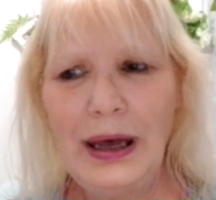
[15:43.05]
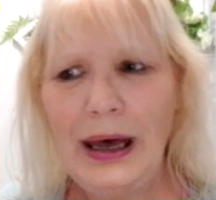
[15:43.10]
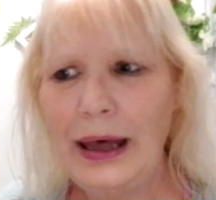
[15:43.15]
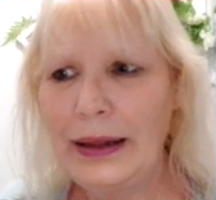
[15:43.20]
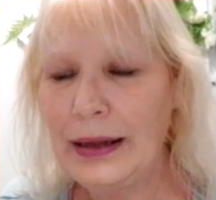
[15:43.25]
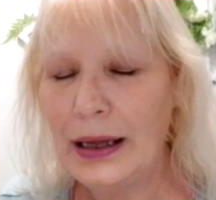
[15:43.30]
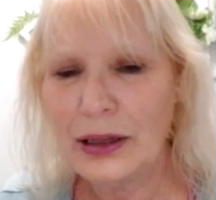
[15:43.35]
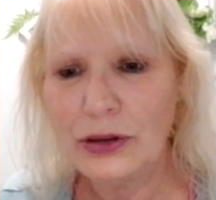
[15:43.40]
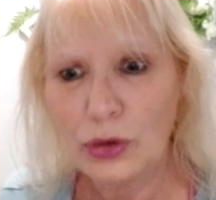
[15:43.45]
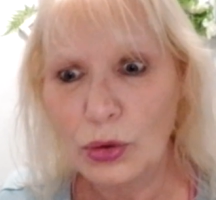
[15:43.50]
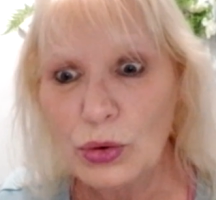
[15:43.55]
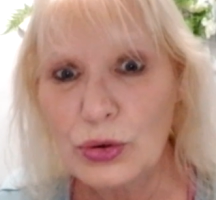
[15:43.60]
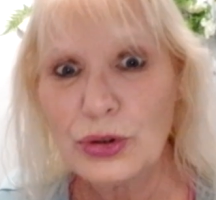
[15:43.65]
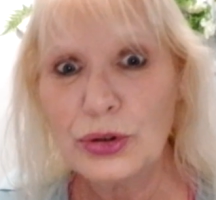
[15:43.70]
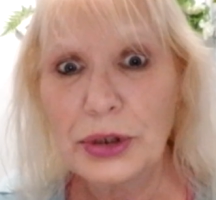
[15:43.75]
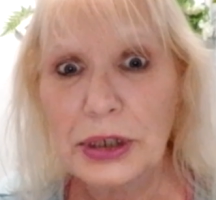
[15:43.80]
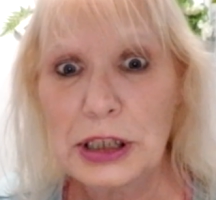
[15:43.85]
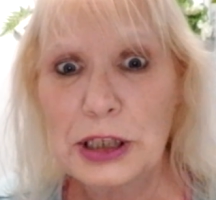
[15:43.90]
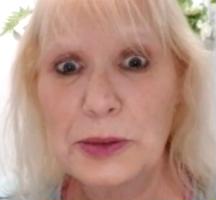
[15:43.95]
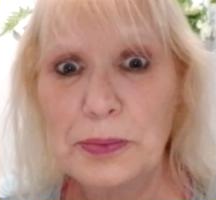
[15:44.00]
And those
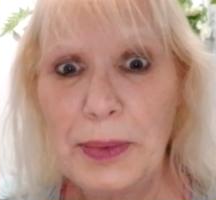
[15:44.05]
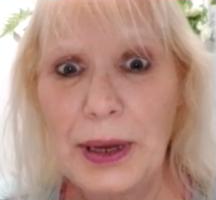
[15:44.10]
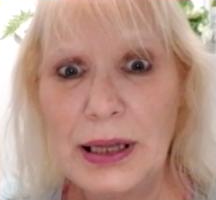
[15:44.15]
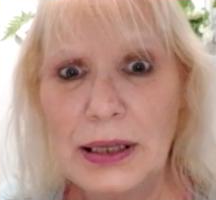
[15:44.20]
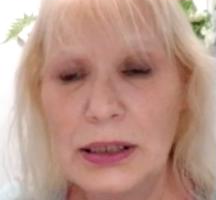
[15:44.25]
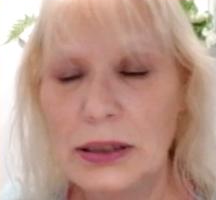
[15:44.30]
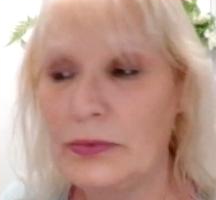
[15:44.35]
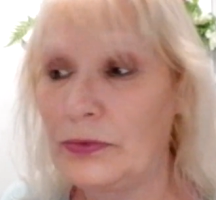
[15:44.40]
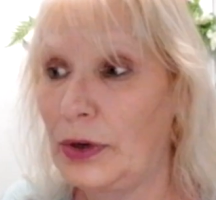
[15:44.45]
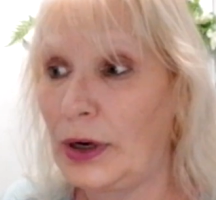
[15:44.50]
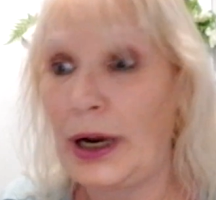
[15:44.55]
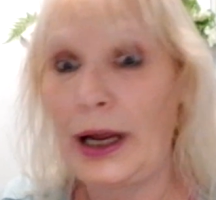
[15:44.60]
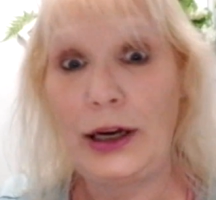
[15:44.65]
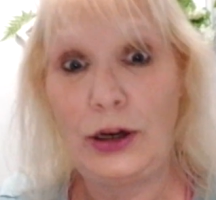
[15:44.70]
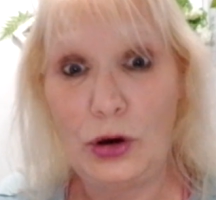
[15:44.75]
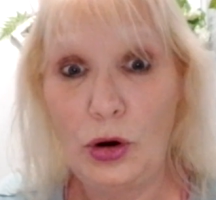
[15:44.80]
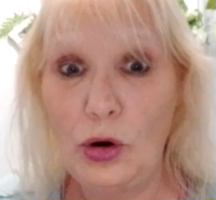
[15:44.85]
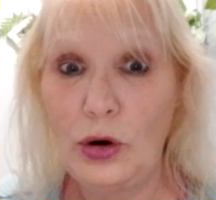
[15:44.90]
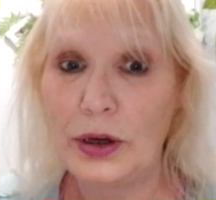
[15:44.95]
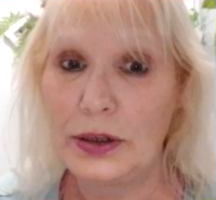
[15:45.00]
are expensive, and I
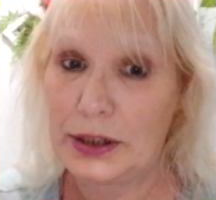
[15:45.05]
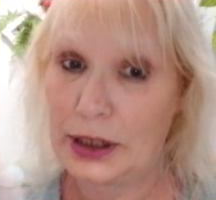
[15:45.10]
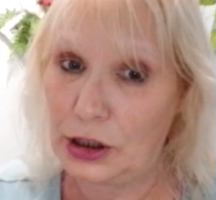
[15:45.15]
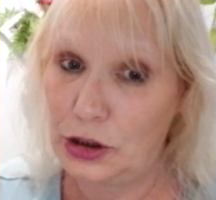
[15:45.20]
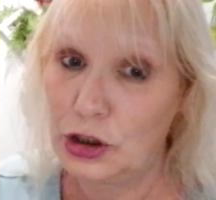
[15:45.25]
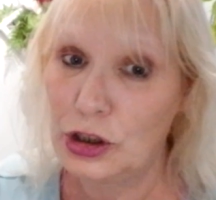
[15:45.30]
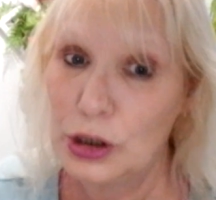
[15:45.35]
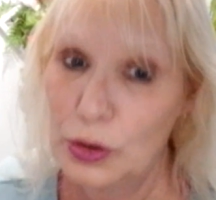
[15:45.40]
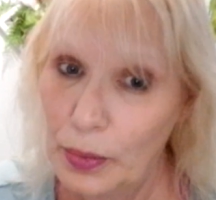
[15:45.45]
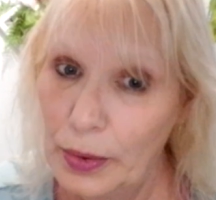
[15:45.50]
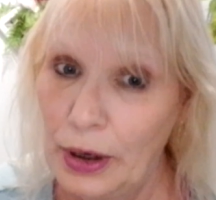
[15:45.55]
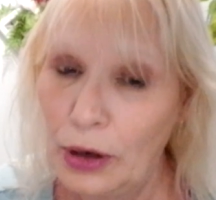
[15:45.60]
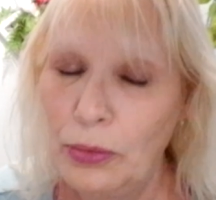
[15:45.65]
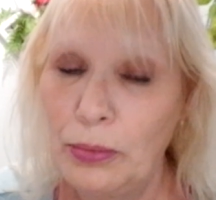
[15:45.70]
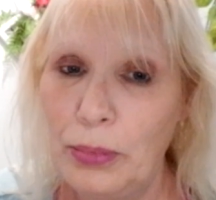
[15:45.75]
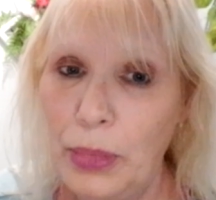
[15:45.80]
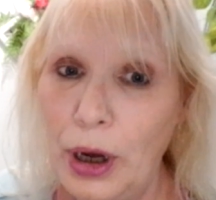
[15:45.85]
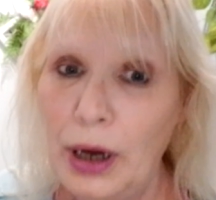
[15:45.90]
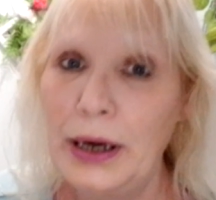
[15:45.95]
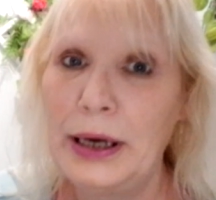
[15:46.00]
know, because I just went out
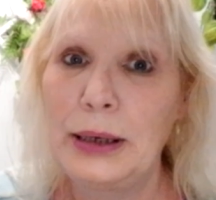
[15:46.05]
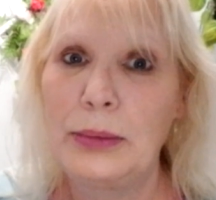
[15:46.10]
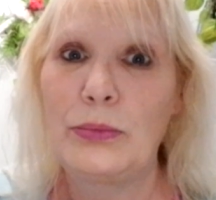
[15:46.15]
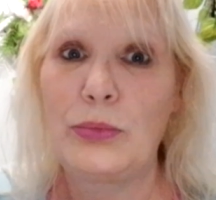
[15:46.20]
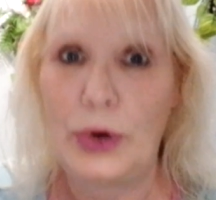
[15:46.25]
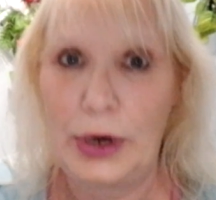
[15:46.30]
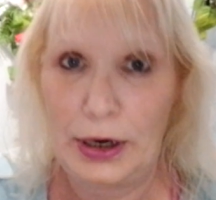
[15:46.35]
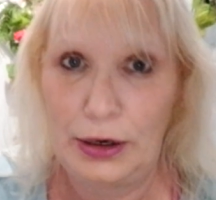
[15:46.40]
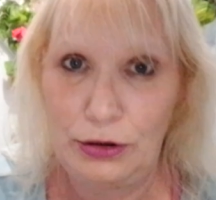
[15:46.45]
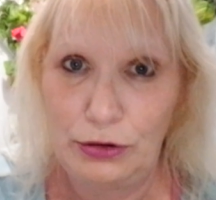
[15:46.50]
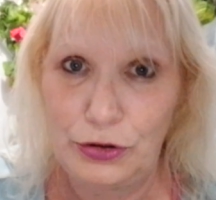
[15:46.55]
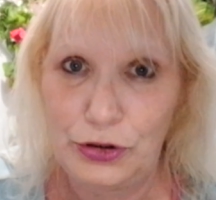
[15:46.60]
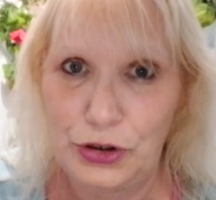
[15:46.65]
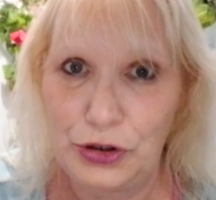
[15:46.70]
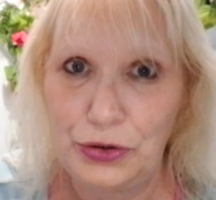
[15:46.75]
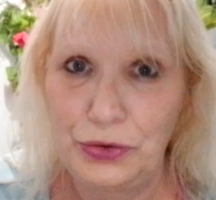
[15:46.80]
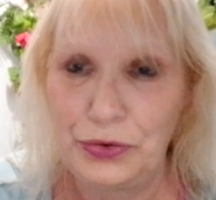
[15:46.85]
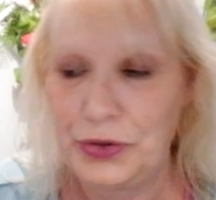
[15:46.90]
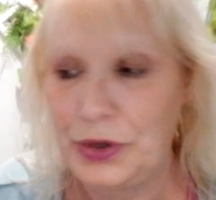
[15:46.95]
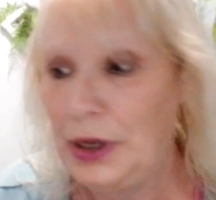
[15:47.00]
and bought him brand new
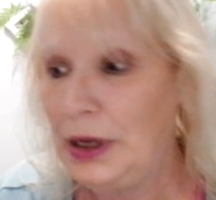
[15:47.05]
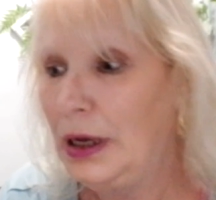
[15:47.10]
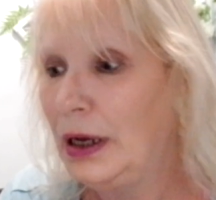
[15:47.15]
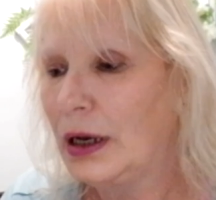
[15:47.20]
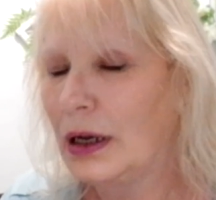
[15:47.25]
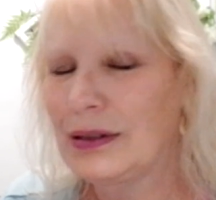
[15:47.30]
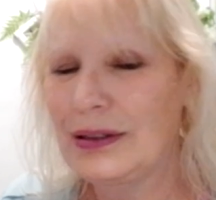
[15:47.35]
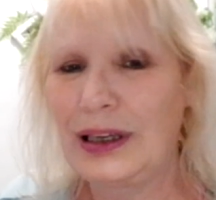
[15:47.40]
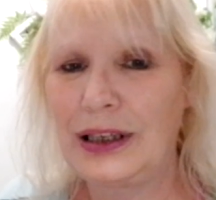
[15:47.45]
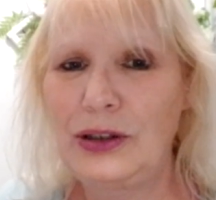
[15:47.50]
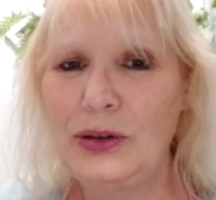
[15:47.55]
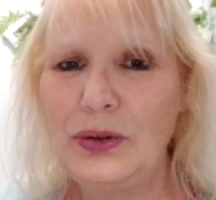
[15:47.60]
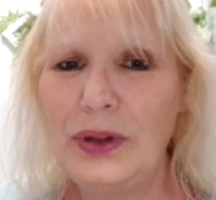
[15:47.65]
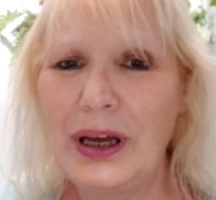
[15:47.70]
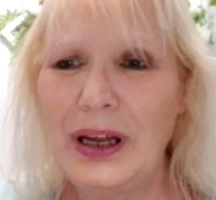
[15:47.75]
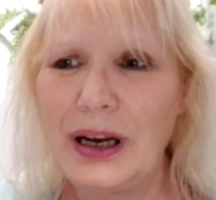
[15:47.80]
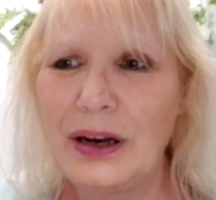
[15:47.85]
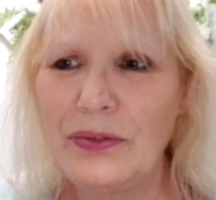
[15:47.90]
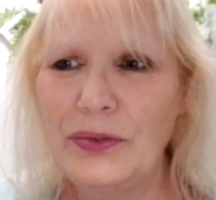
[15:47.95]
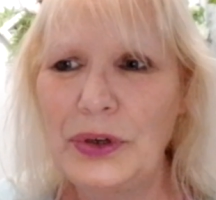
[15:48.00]
shoes, because I do
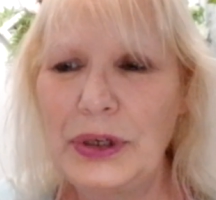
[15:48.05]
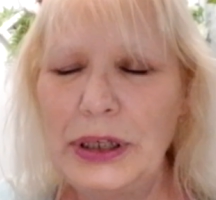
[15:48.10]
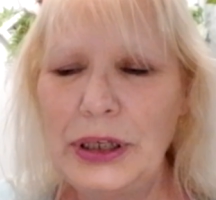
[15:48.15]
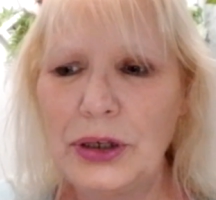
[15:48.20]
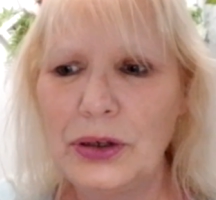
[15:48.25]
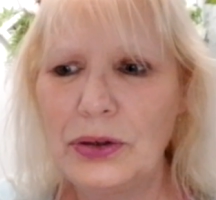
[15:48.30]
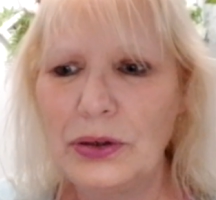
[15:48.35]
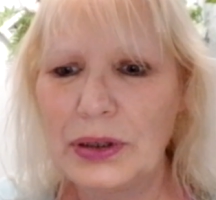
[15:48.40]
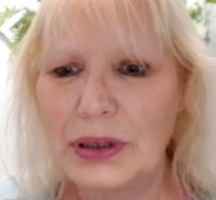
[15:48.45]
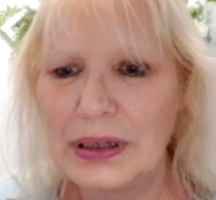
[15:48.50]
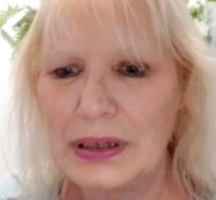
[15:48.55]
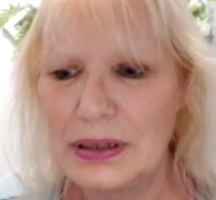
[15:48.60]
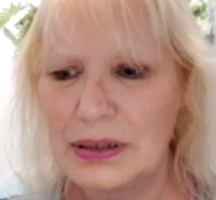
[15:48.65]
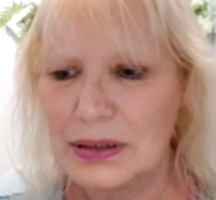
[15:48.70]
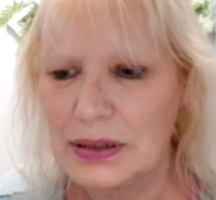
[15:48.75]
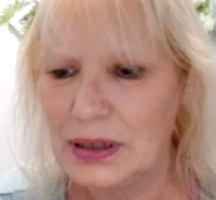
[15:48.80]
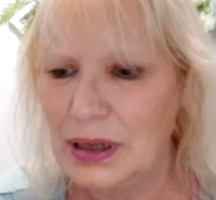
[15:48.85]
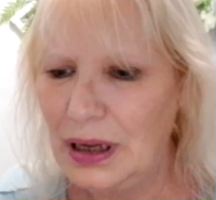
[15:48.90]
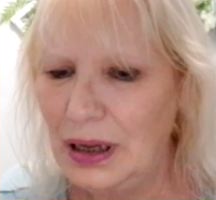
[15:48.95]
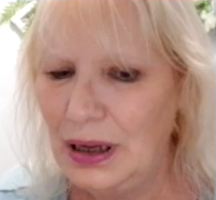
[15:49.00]
that every year, because